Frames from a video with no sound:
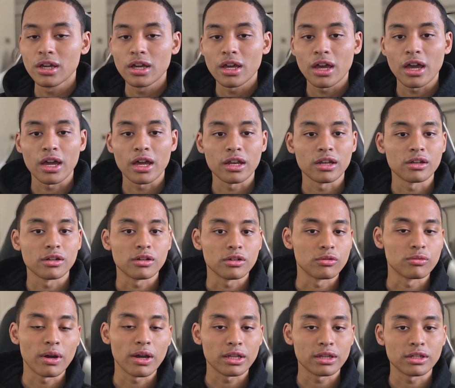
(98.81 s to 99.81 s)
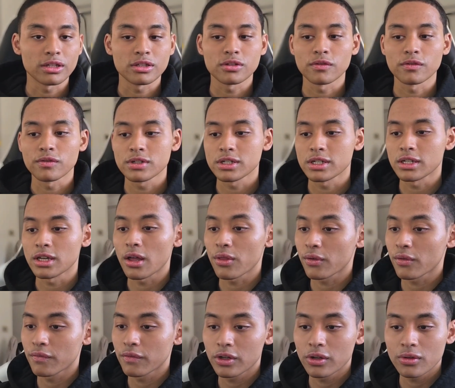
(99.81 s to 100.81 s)
and you might need to see
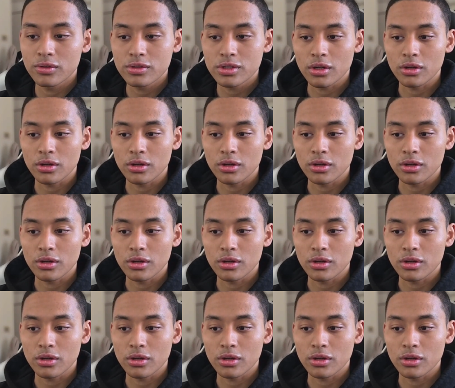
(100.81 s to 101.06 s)
other videos